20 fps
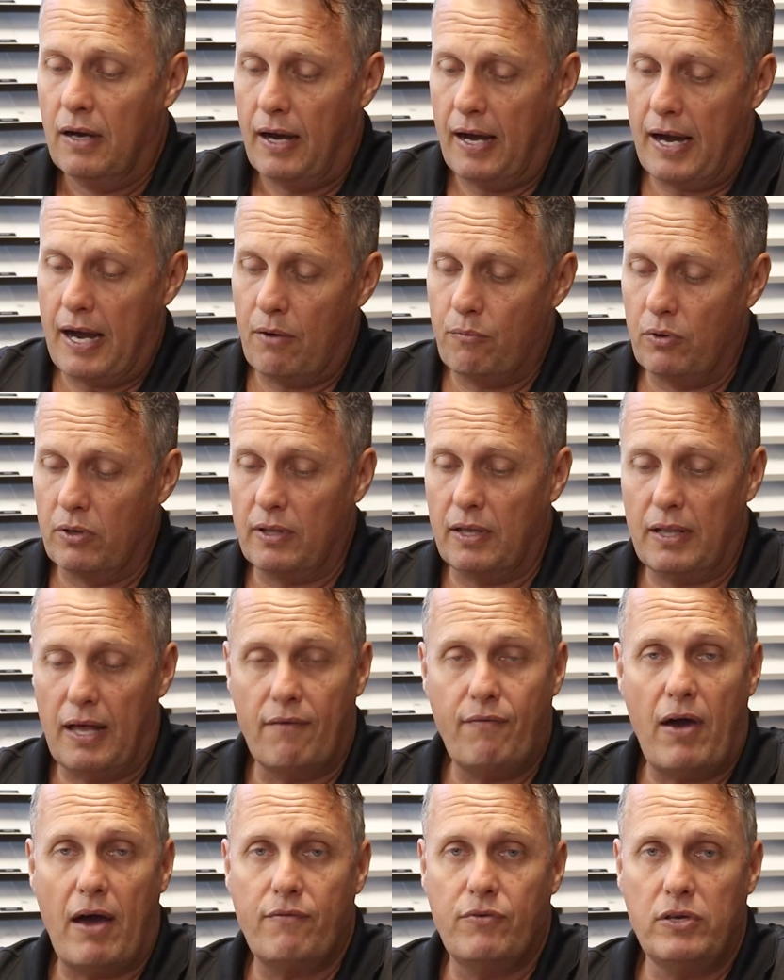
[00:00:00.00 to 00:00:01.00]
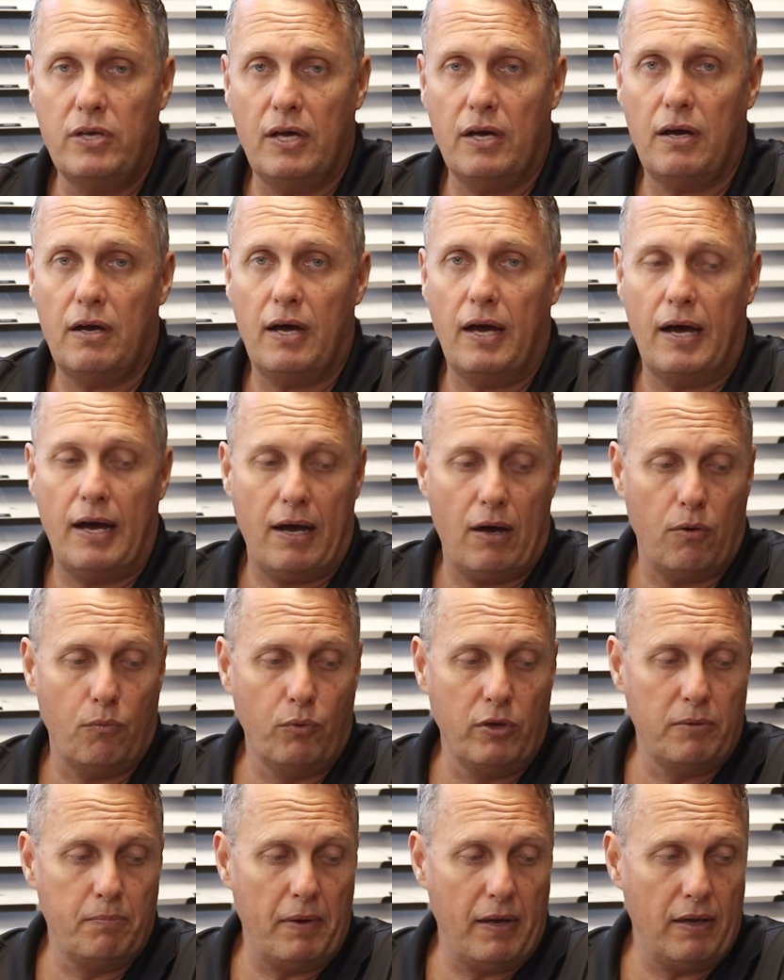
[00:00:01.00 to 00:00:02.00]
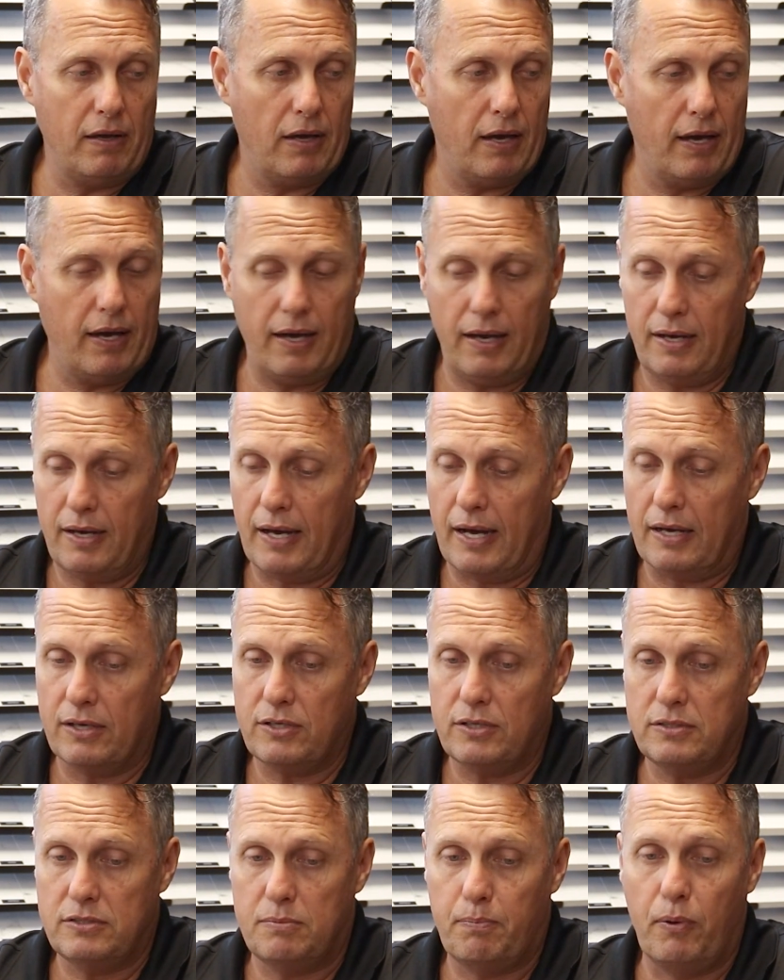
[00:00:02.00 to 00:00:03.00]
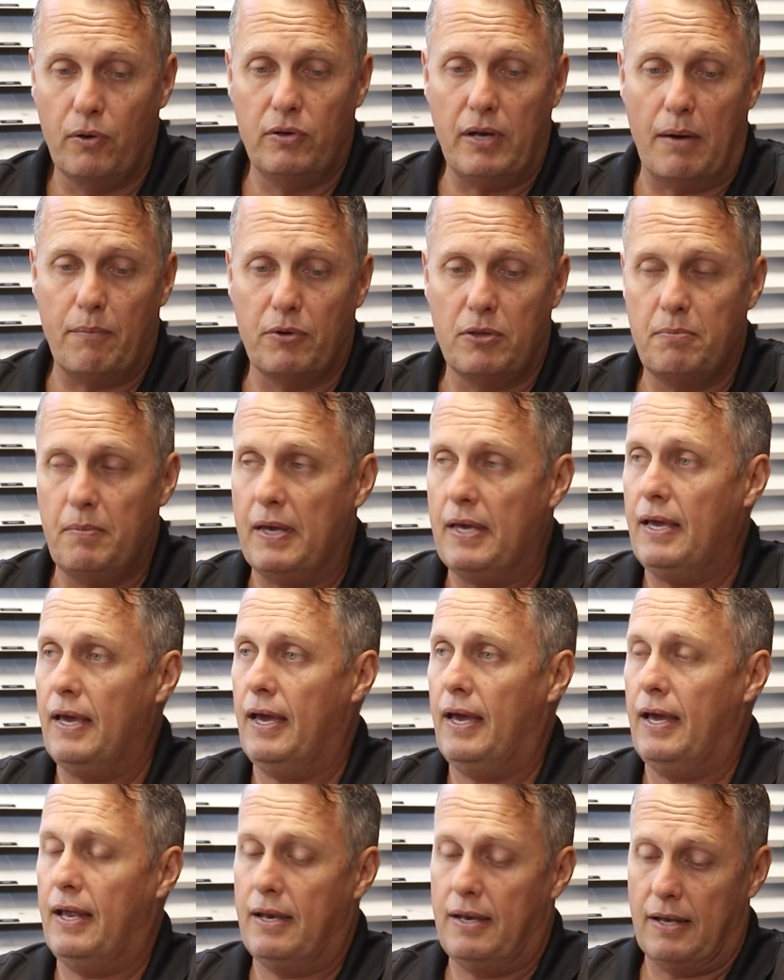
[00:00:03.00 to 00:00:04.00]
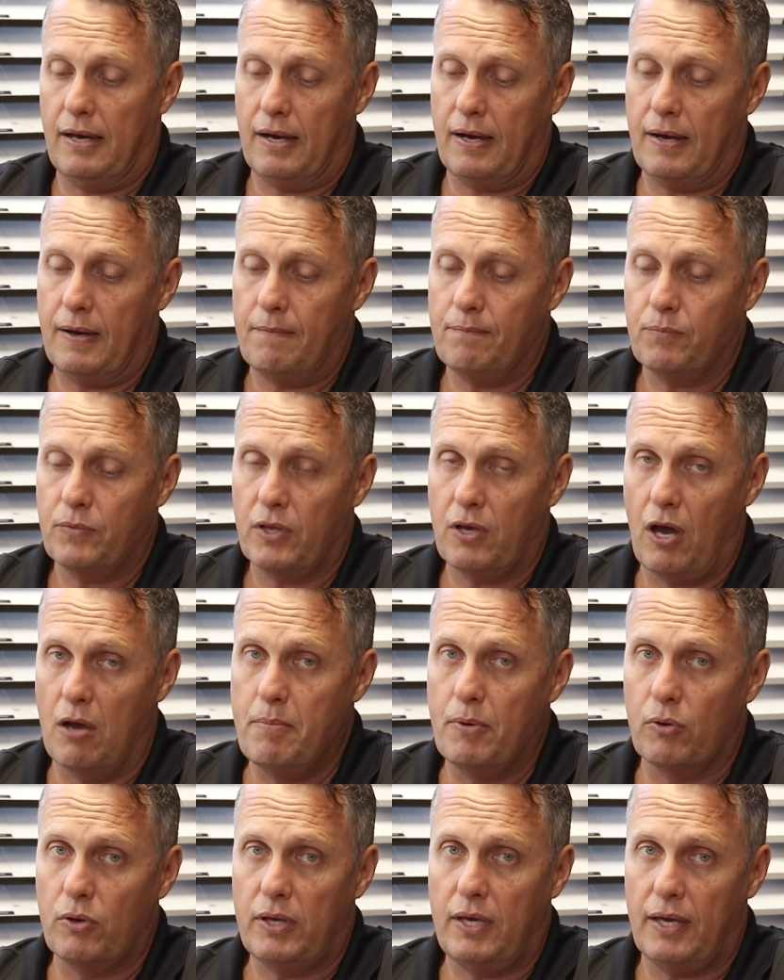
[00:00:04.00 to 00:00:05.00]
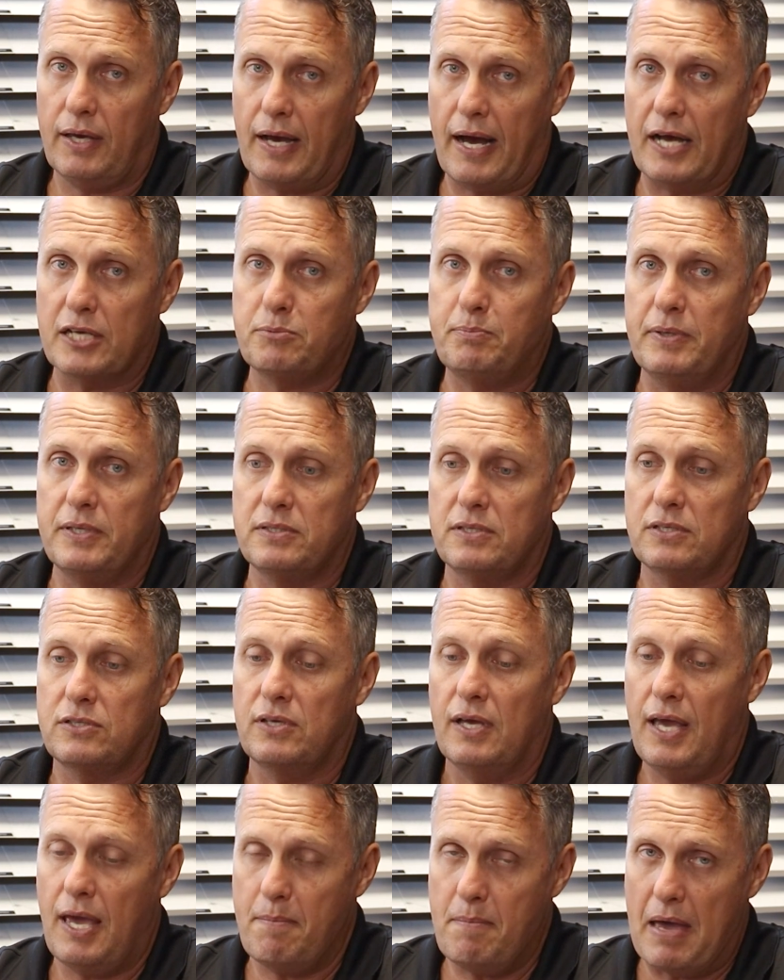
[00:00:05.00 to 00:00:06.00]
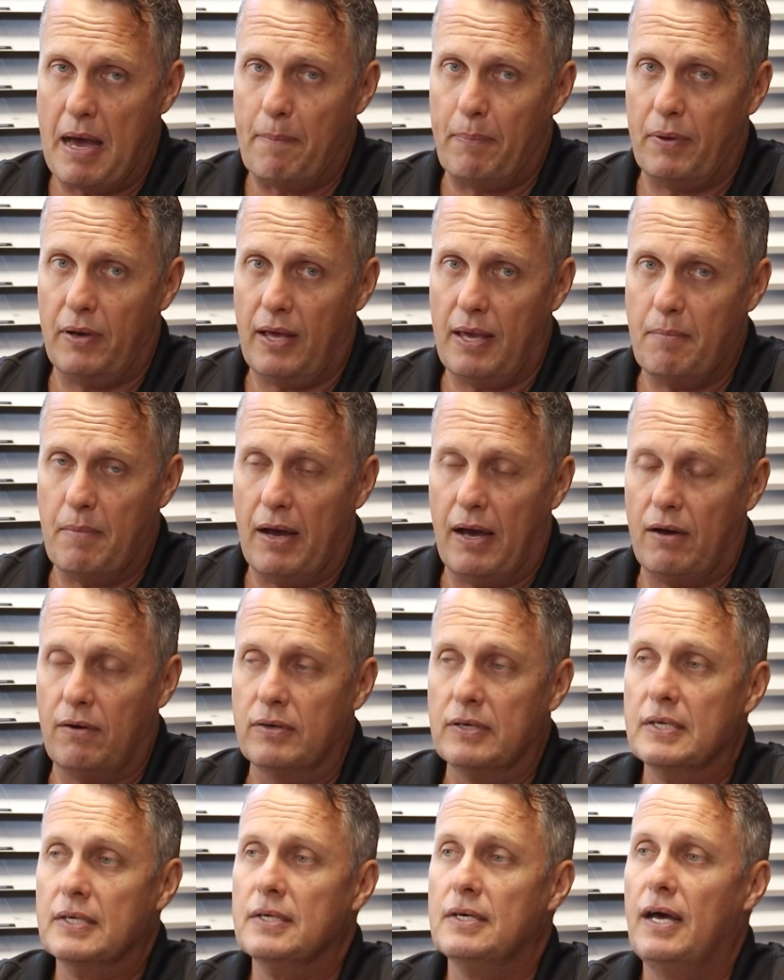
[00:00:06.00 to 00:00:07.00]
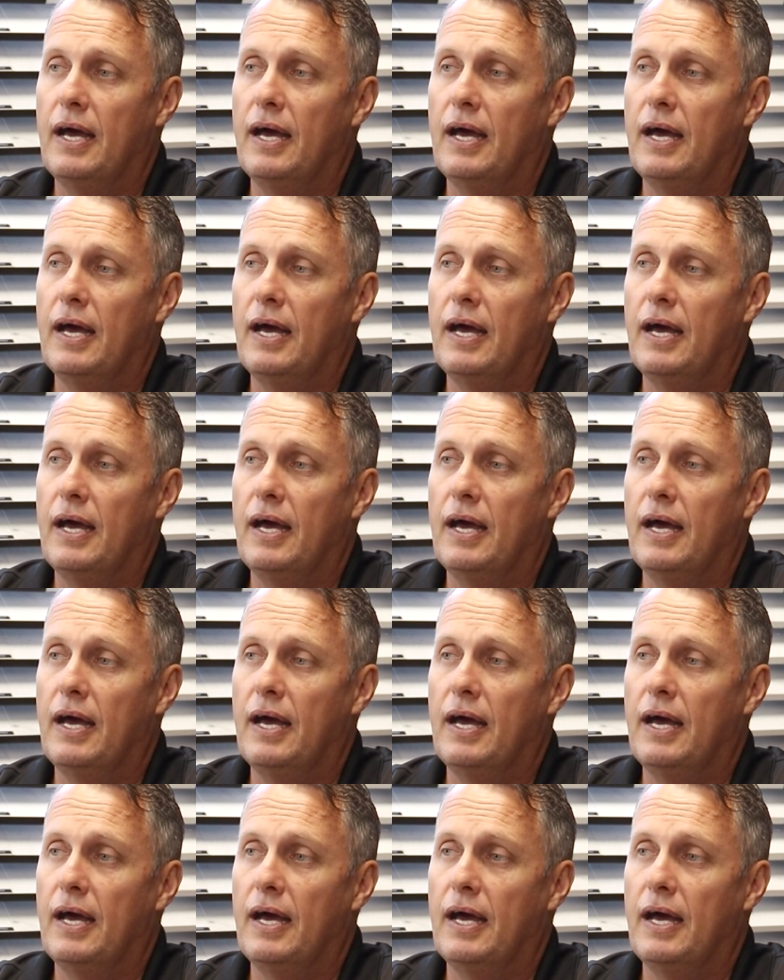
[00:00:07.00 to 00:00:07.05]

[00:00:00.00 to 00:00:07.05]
Uh, really love having you uh, with me and uh, putting up with me. And uh, go build a kick ass business. Hit me up on email.